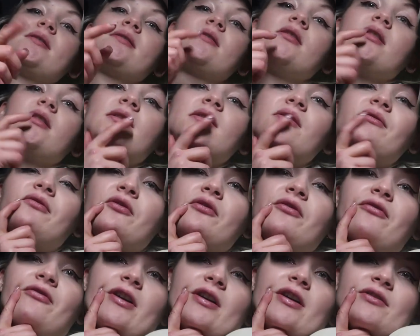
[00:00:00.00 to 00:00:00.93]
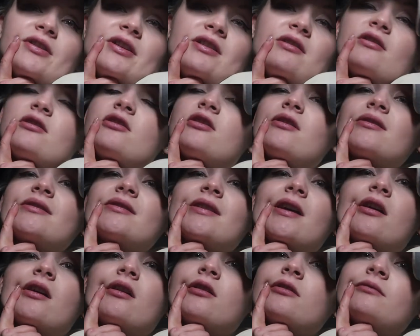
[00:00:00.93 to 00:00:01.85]
So that's a fun fact that you can go and
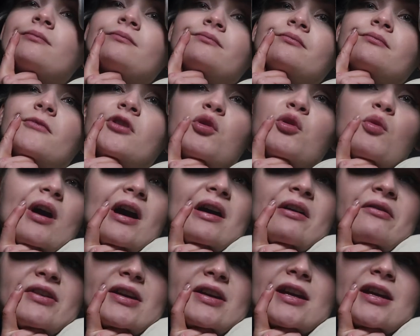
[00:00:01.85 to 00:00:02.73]
tell your wife,